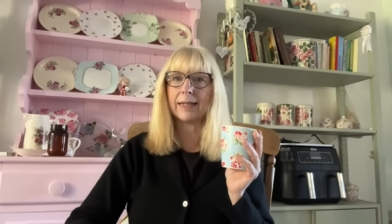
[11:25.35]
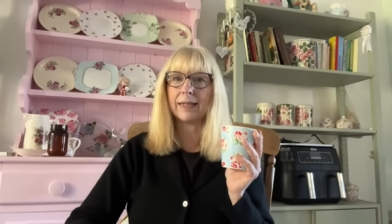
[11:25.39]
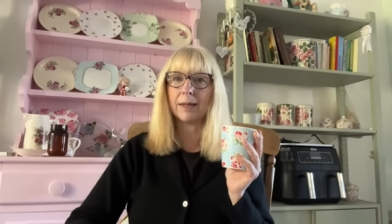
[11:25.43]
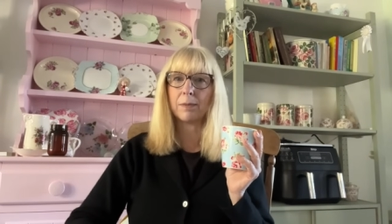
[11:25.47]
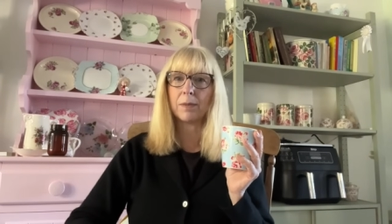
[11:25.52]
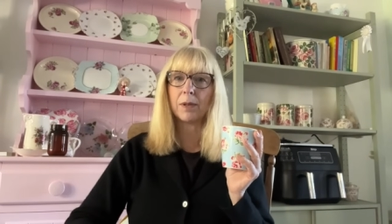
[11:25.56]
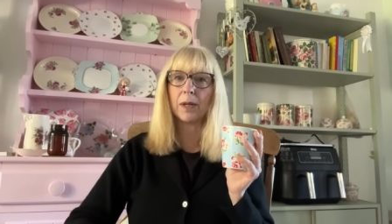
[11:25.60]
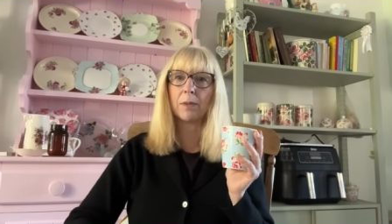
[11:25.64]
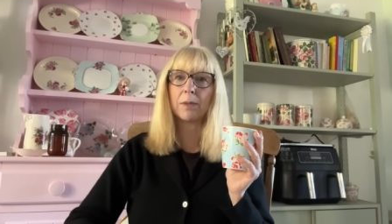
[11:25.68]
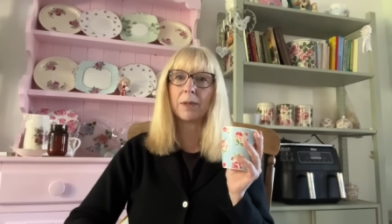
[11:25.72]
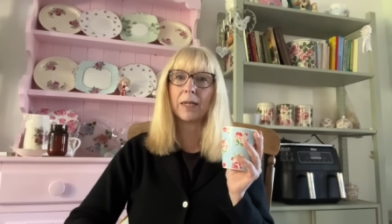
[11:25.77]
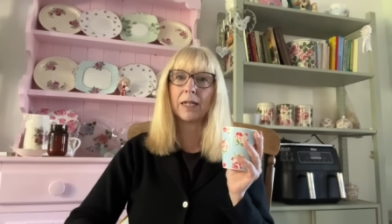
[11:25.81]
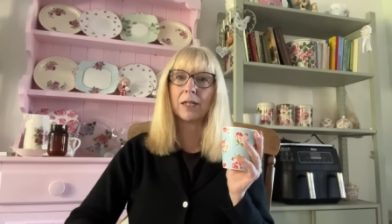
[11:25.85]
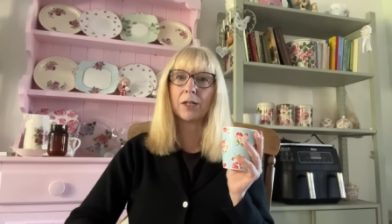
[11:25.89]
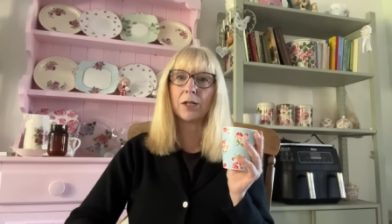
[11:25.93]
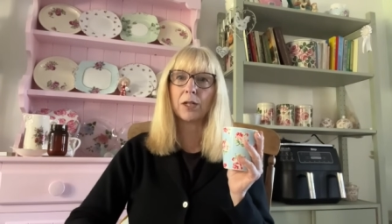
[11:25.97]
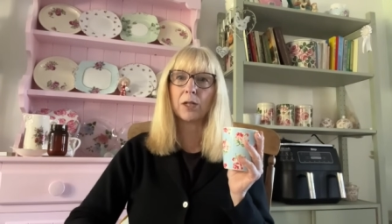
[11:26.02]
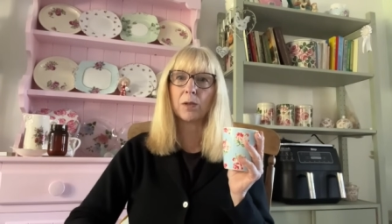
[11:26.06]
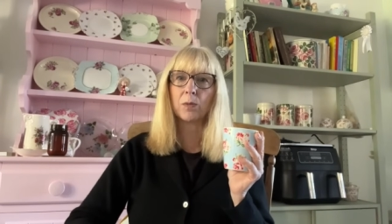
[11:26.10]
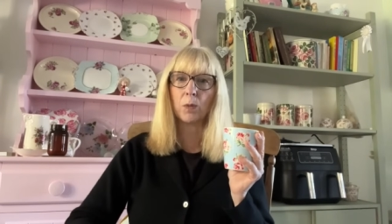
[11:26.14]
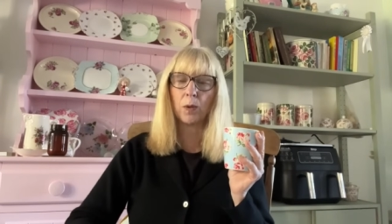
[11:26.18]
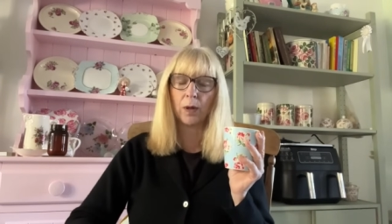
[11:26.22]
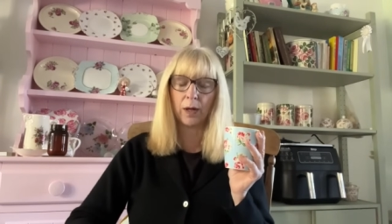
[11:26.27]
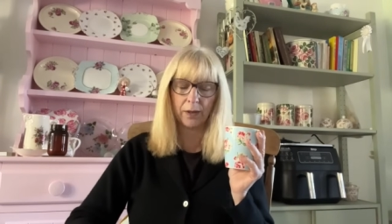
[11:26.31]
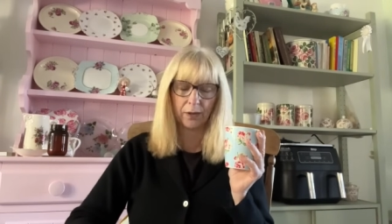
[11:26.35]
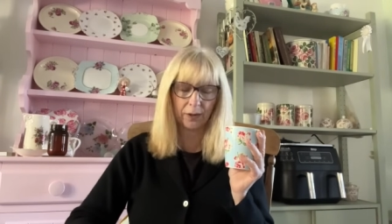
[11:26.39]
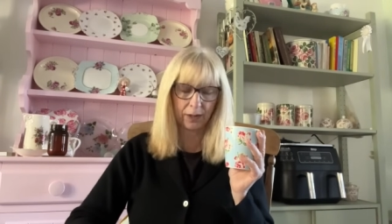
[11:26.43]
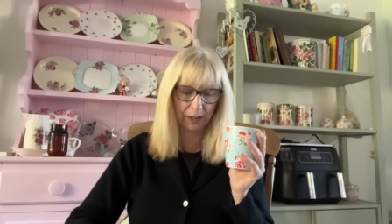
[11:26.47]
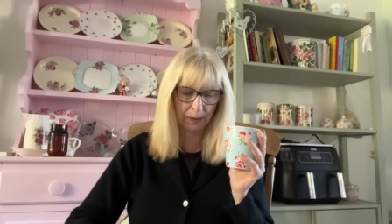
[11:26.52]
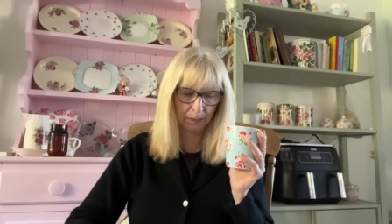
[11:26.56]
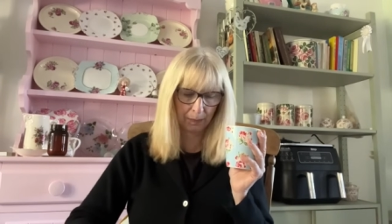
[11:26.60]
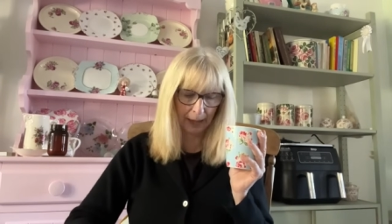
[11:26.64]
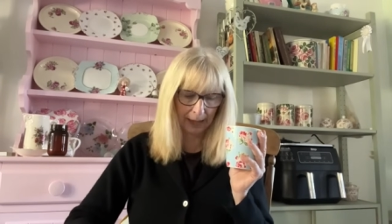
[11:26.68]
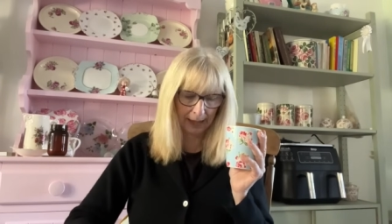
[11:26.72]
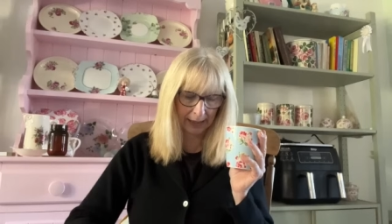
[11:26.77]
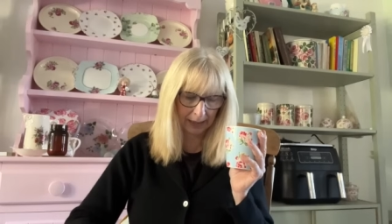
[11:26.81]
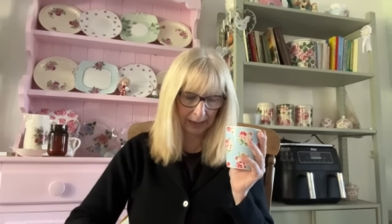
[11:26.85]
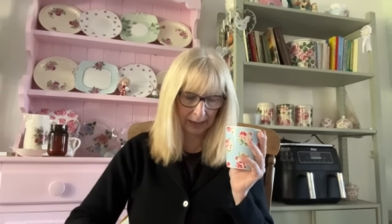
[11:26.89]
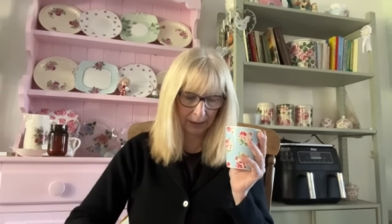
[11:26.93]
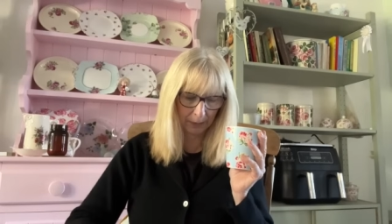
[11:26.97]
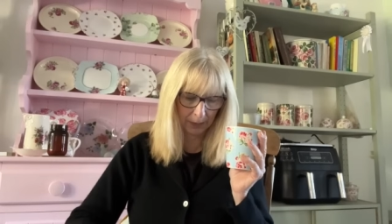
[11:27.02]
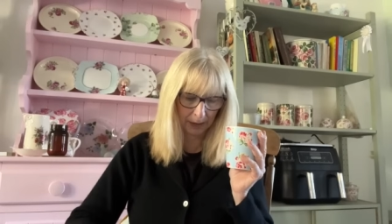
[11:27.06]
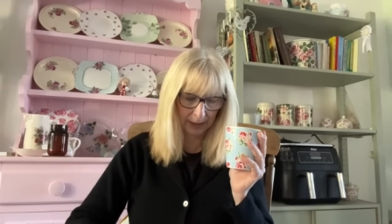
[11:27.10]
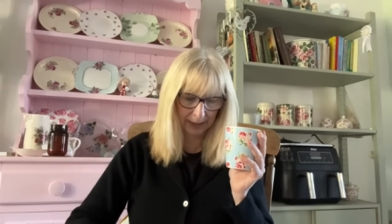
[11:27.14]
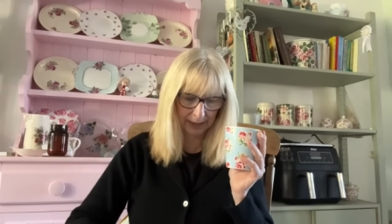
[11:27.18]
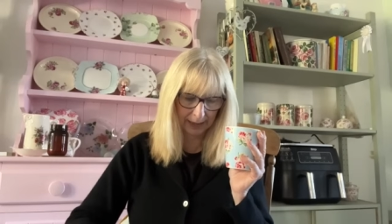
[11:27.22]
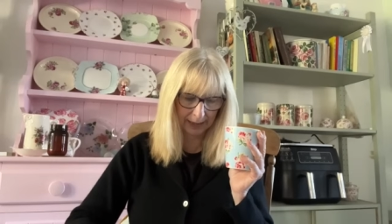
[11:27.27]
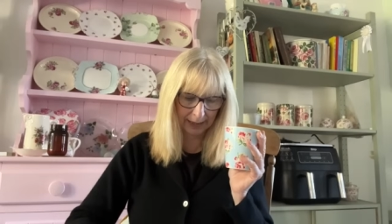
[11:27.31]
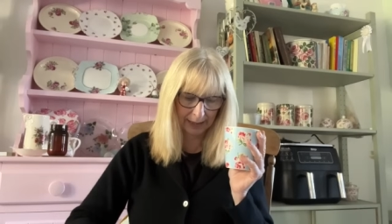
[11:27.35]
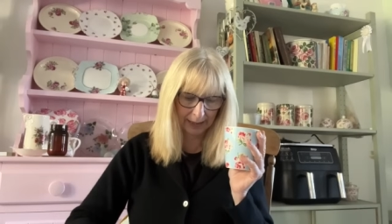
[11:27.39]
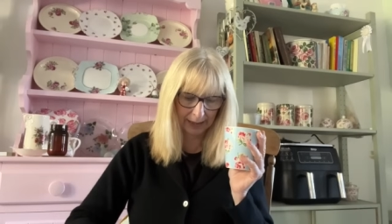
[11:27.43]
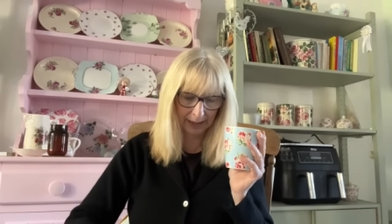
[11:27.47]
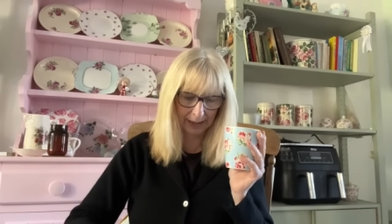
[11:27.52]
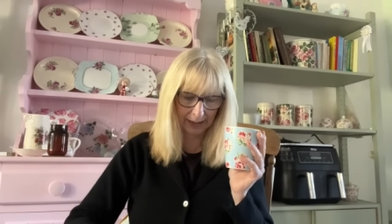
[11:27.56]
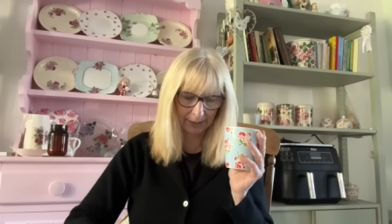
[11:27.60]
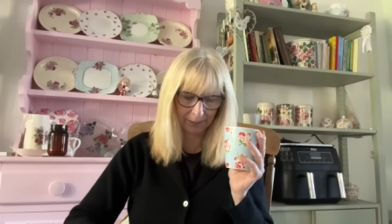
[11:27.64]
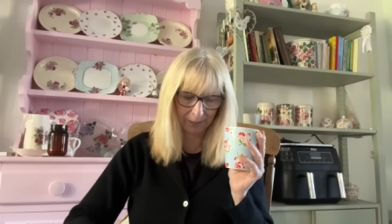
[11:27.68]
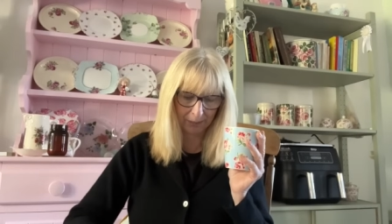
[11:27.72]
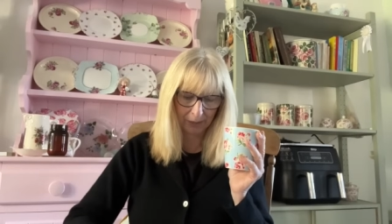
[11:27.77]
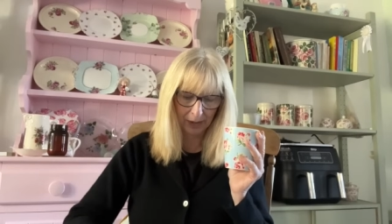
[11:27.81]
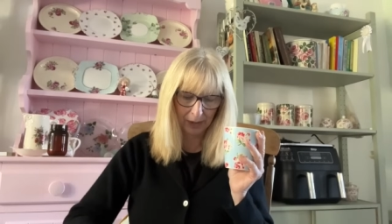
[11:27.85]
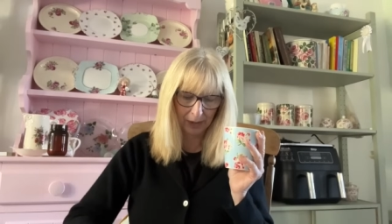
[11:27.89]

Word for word: sometimes it's just worth spending the money, isn't it?